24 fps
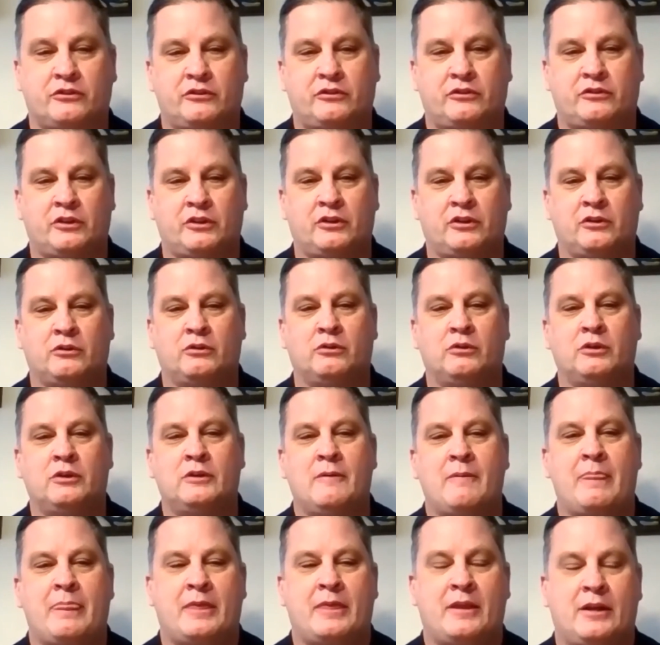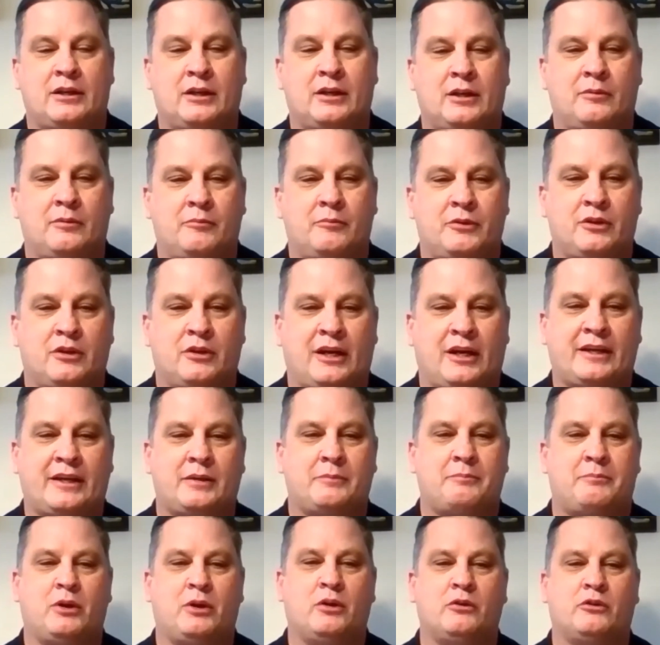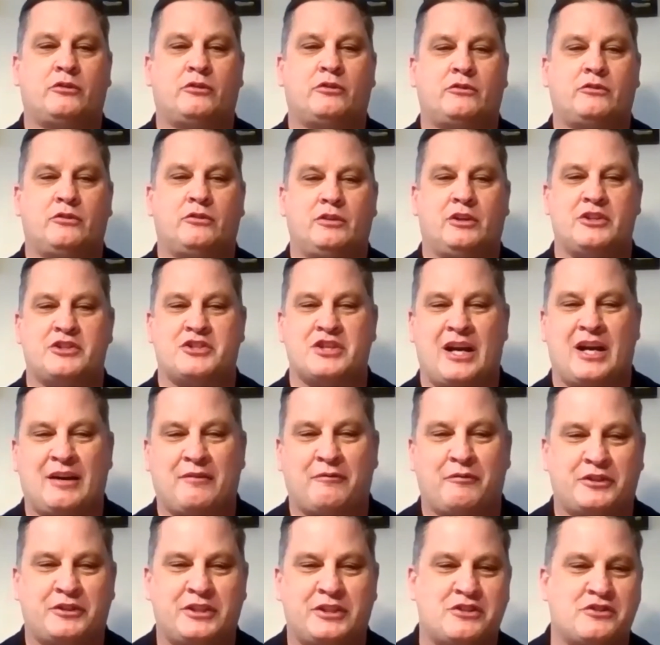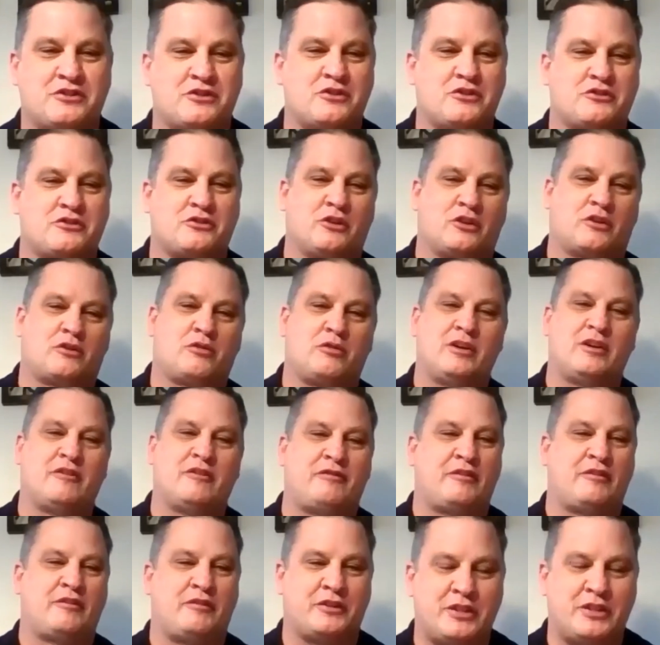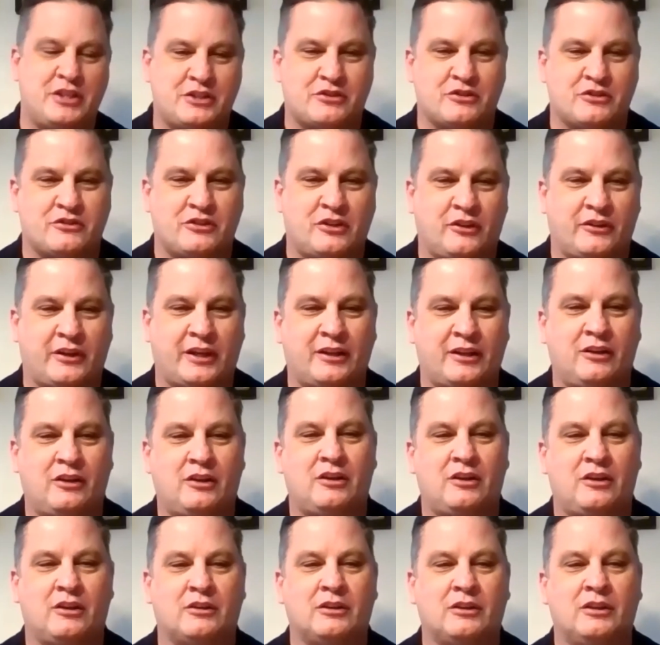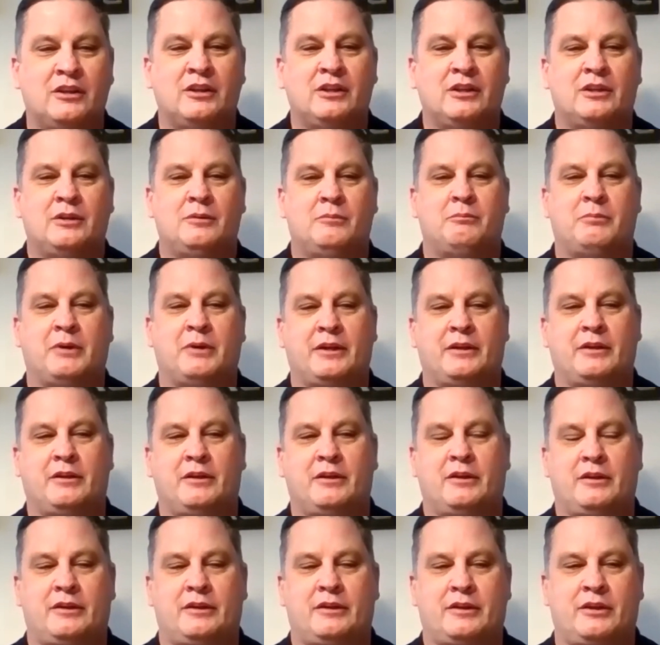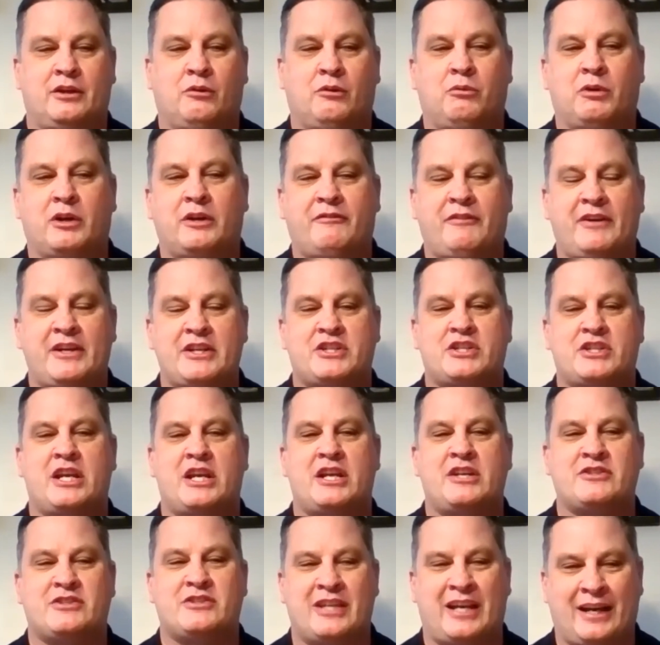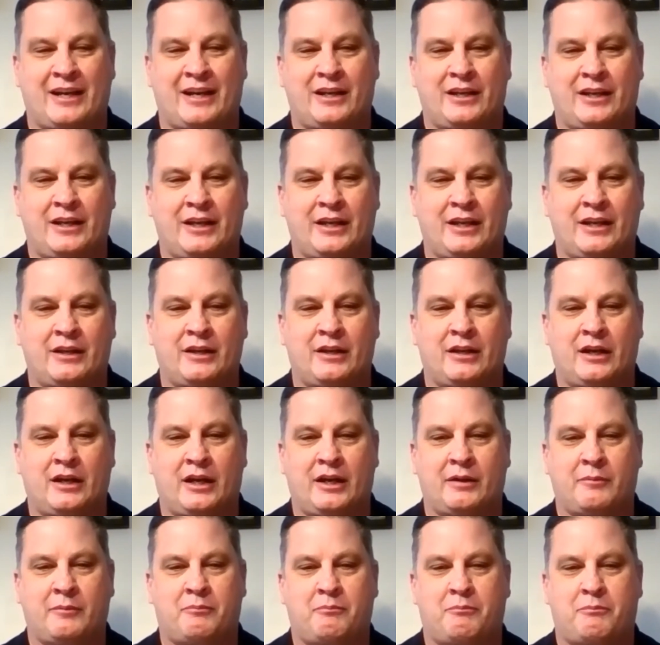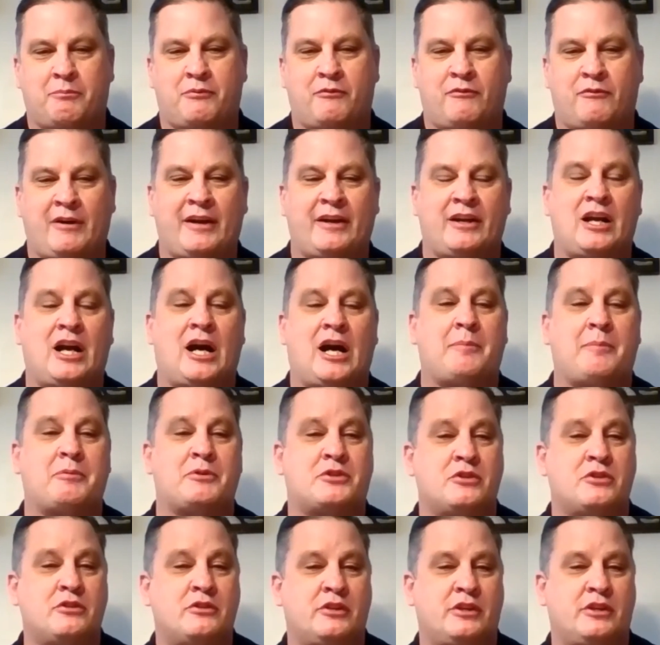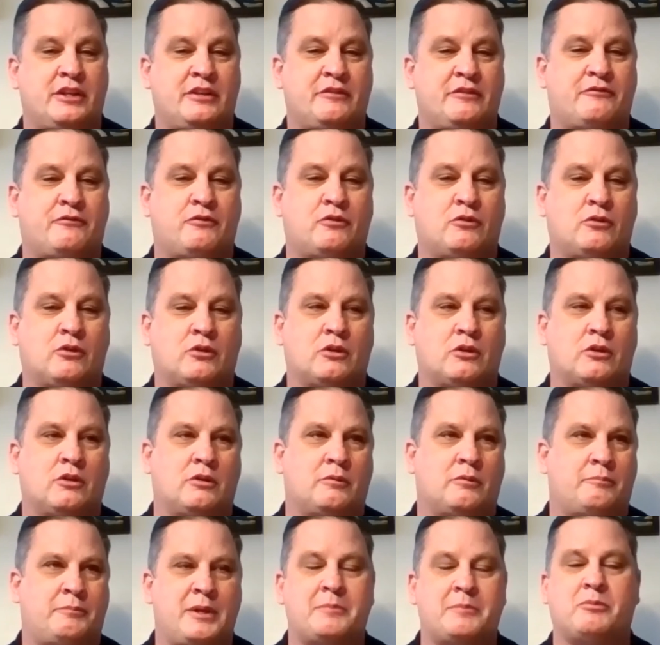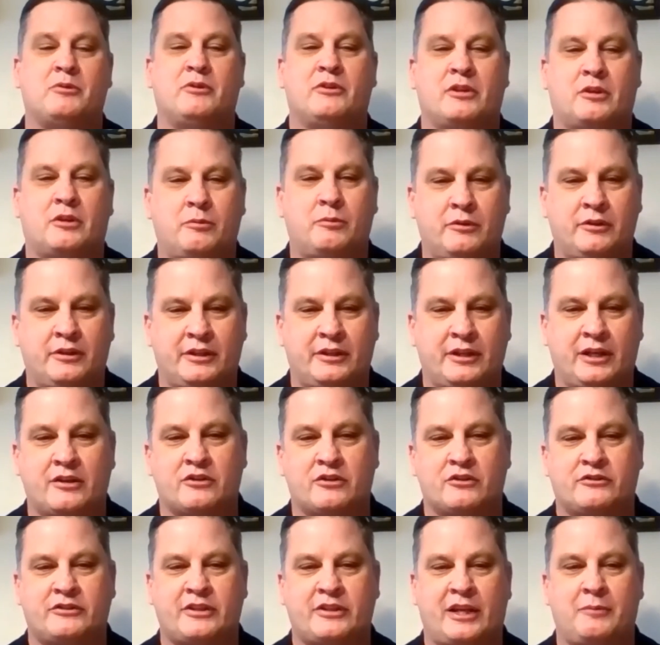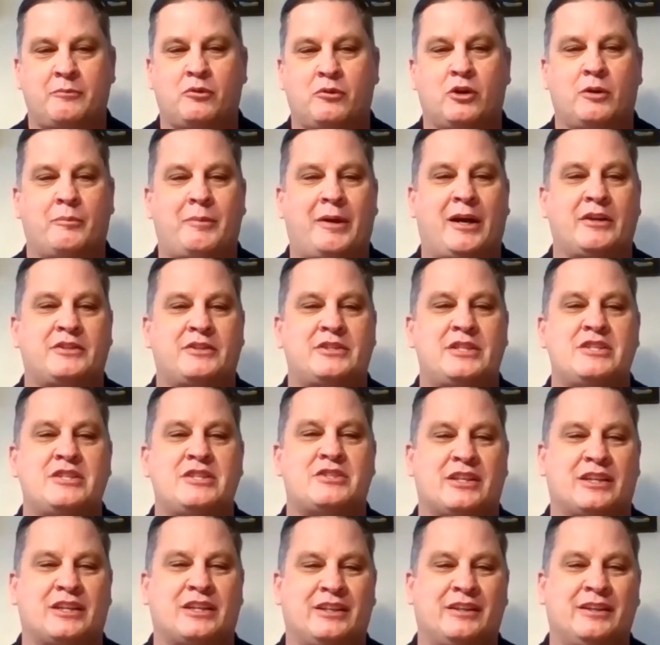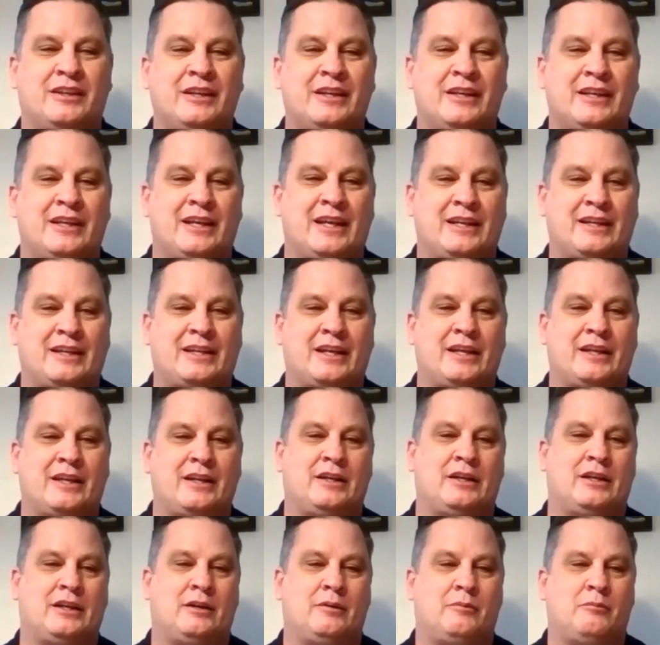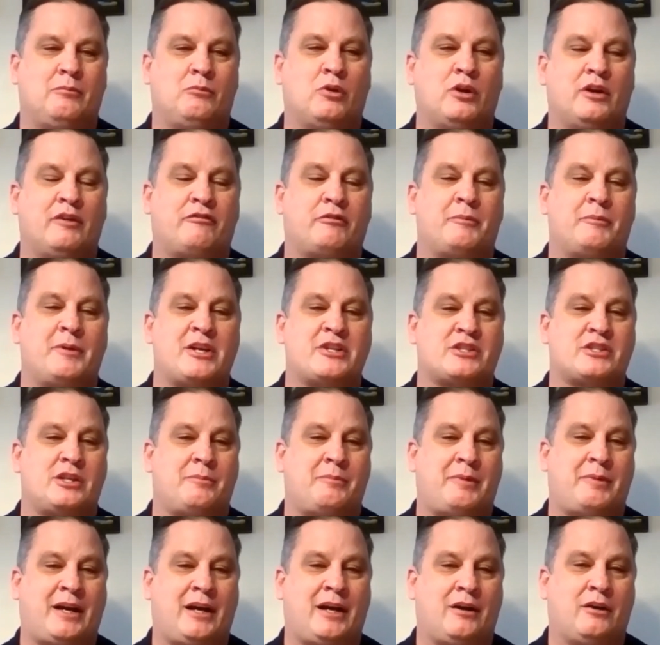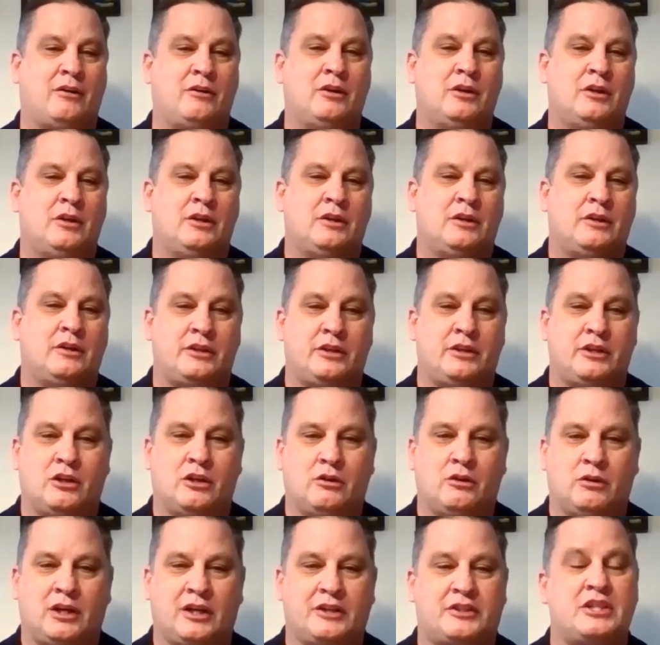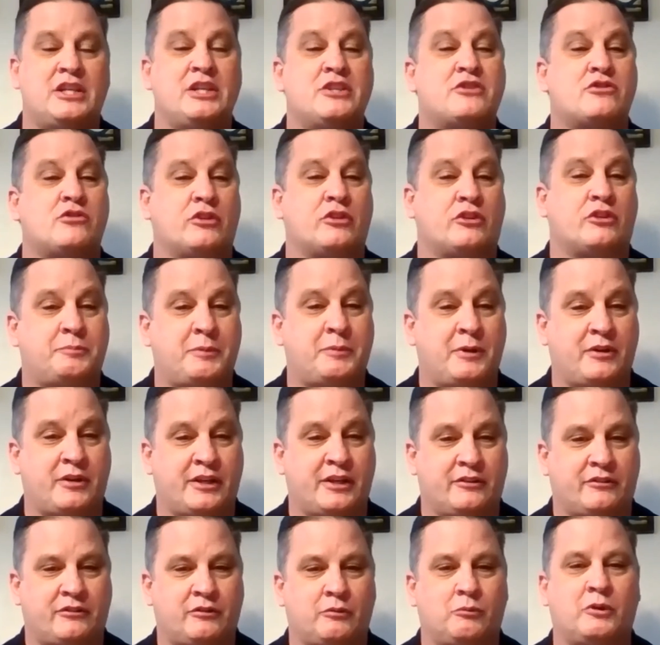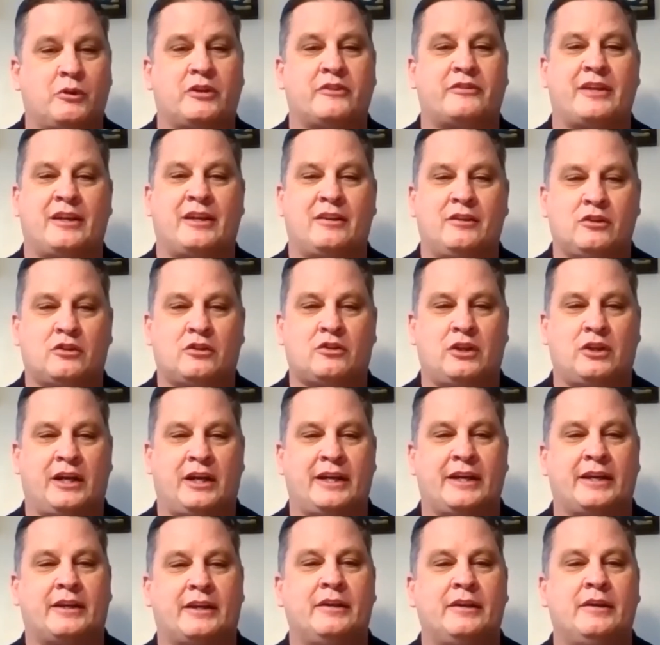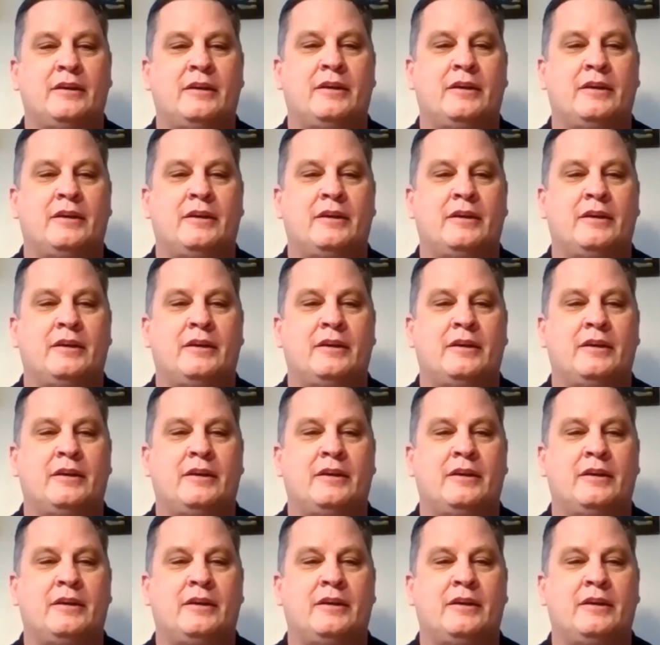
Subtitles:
So you know, I can post a job for teachers or a career fair for teachers all day long, but, you know, what if I change that and I provide an opportunity for people in the community to understand more about teaching and get more information about, you know, a teacher experience and what does that look like?